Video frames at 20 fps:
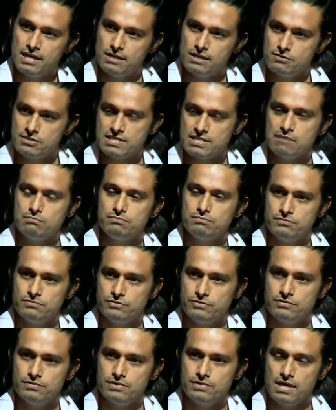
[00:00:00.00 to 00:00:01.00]

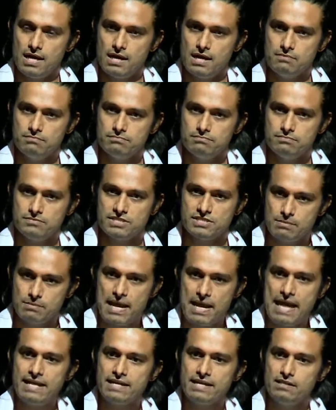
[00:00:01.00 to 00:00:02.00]
some
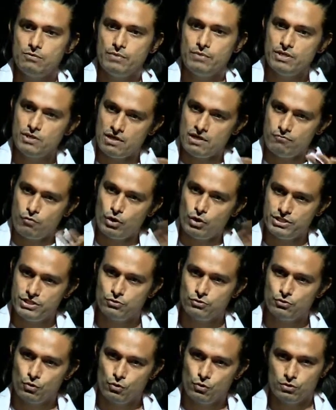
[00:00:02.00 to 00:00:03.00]
angle where you avoid the
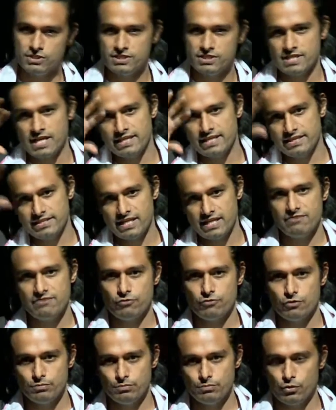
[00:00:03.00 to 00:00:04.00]
roads and the
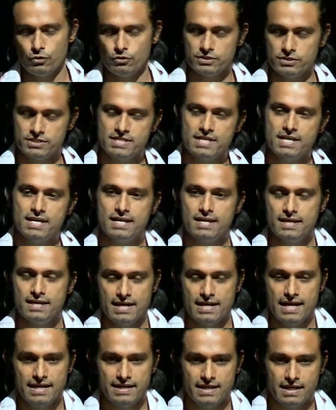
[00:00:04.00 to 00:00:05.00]
telephone poles
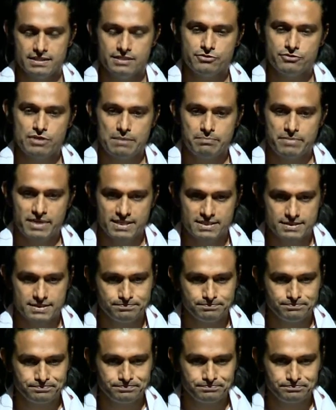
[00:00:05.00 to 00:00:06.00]
and other
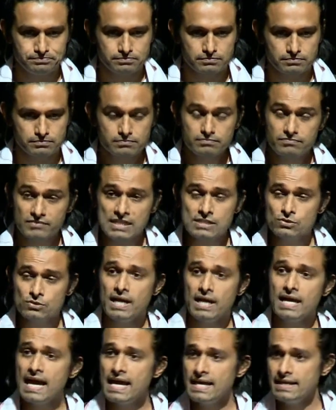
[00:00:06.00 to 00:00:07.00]
trappings. So
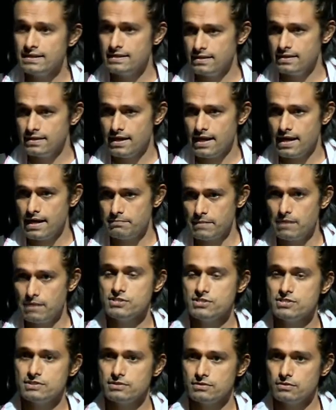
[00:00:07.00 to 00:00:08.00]
I
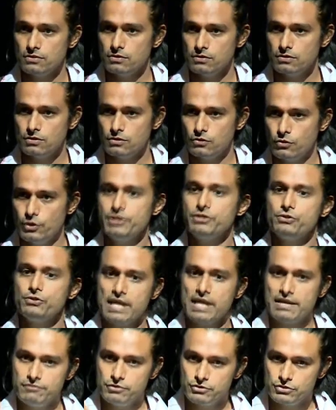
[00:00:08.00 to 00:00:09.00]
was going to
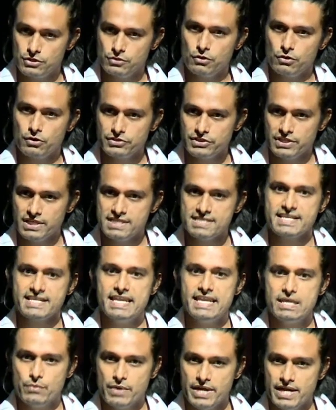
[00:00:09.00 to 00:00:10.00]
travel to the Northeast
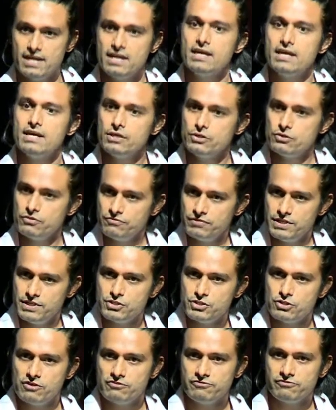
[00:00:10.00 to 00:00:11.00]
anyway to
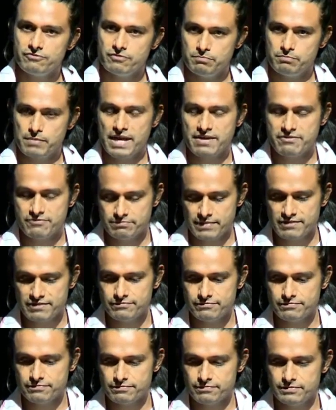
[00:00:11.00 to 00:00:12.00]
finish off
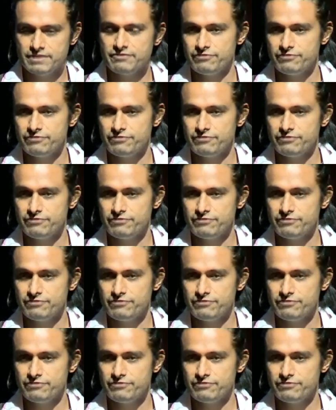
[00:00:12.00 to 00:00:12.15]
the